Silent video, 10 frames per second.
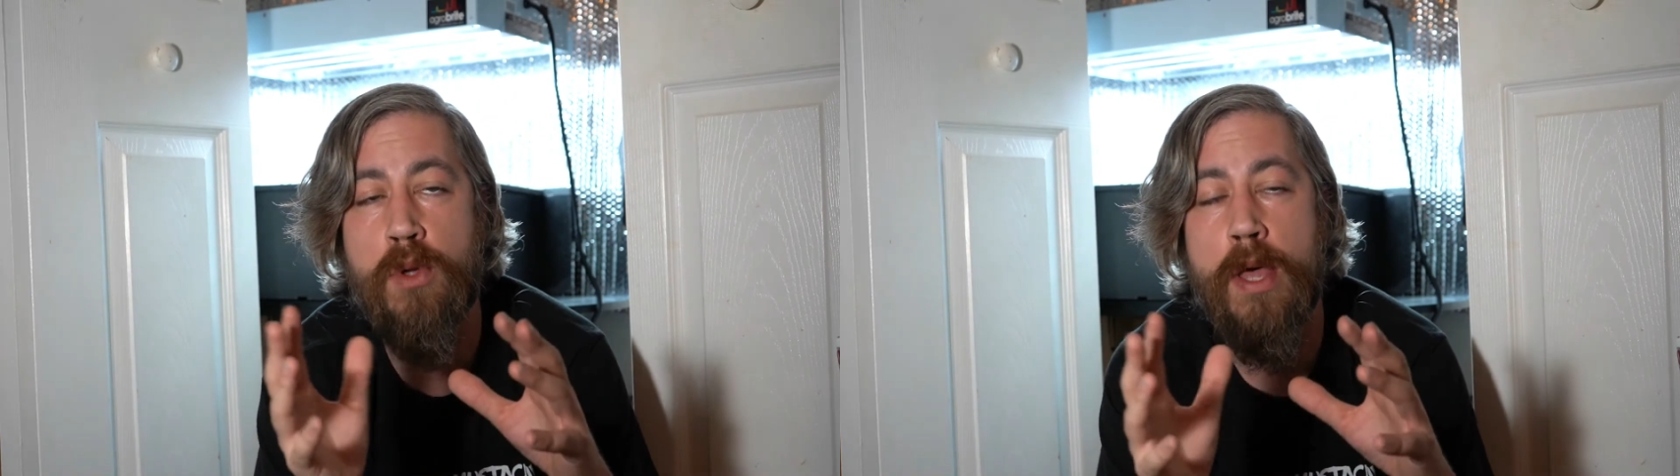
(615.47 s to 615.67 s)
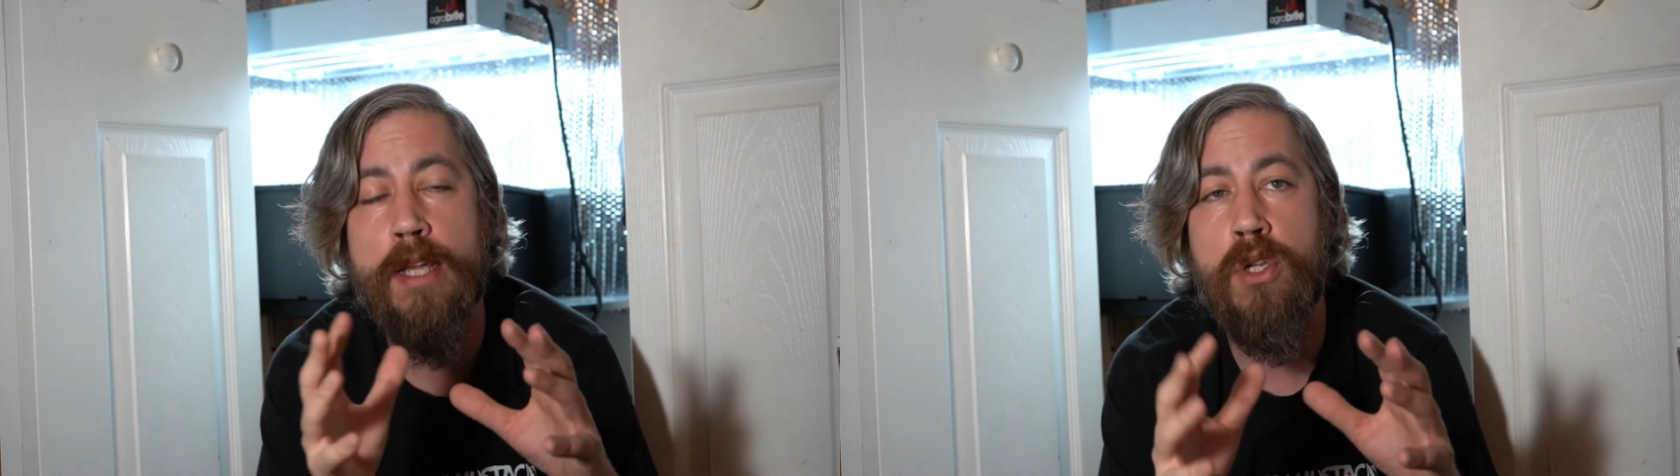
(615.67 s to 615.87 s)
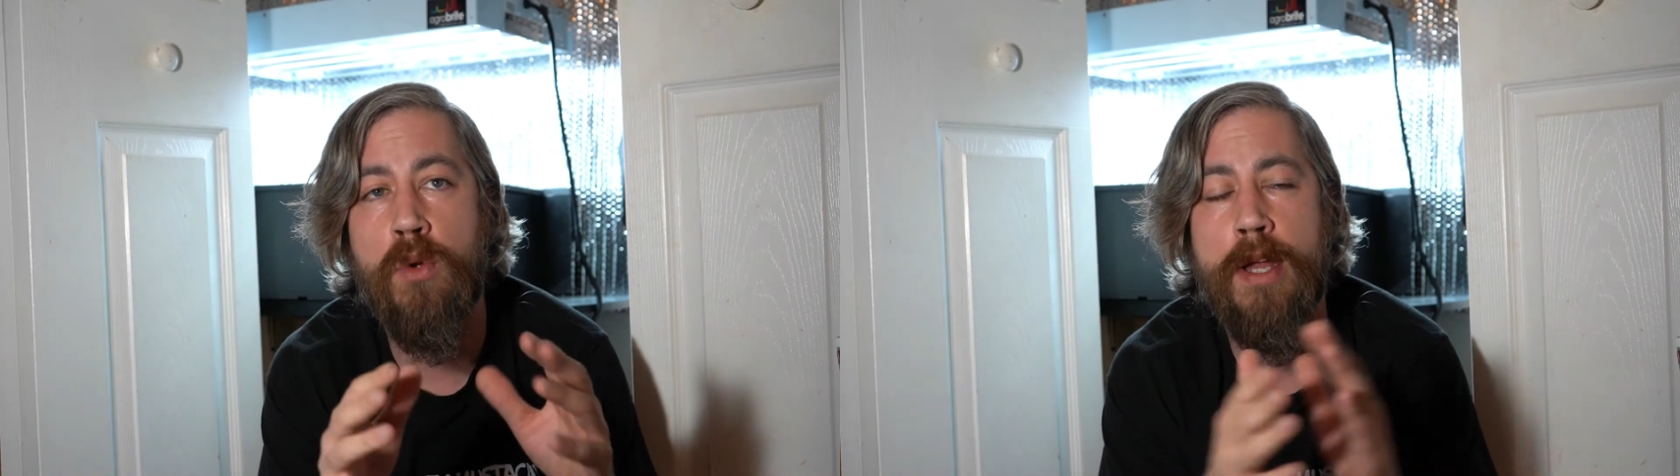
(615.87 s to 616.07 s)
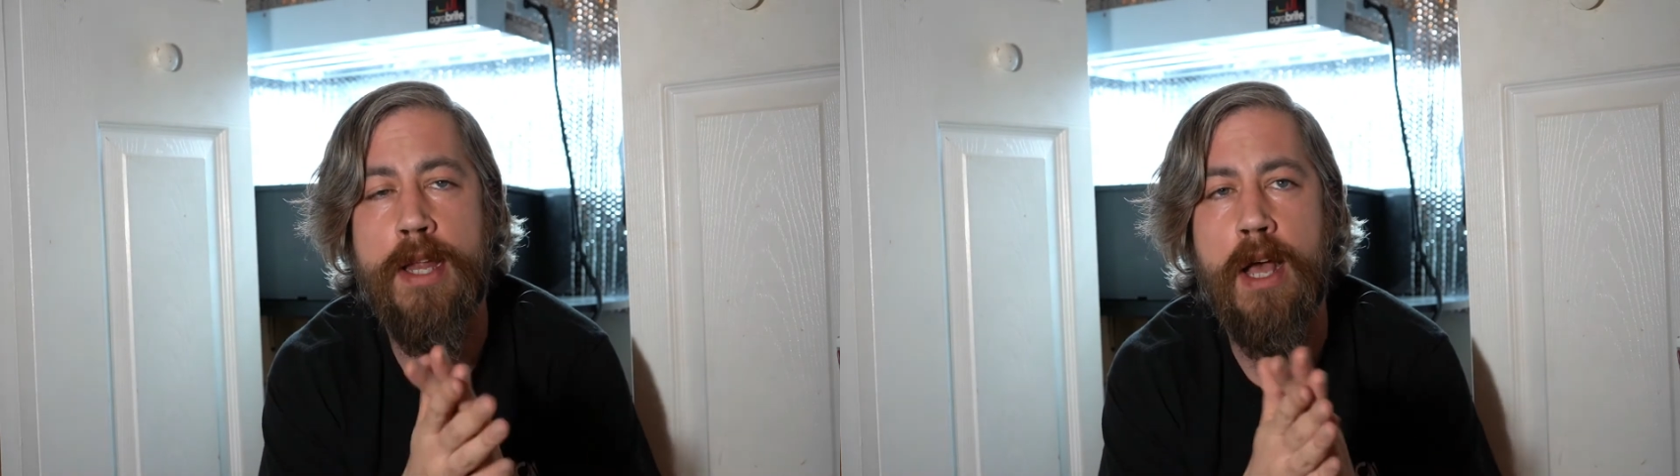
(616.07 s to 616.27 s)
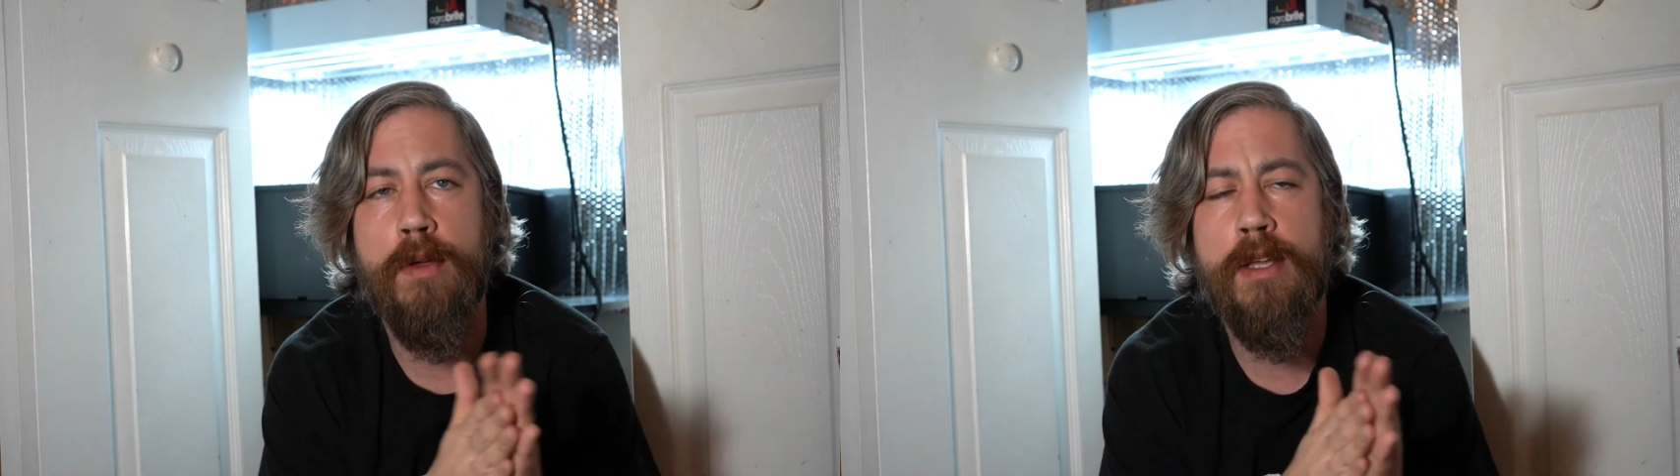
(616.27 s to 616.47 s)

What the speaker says: all I can do right now.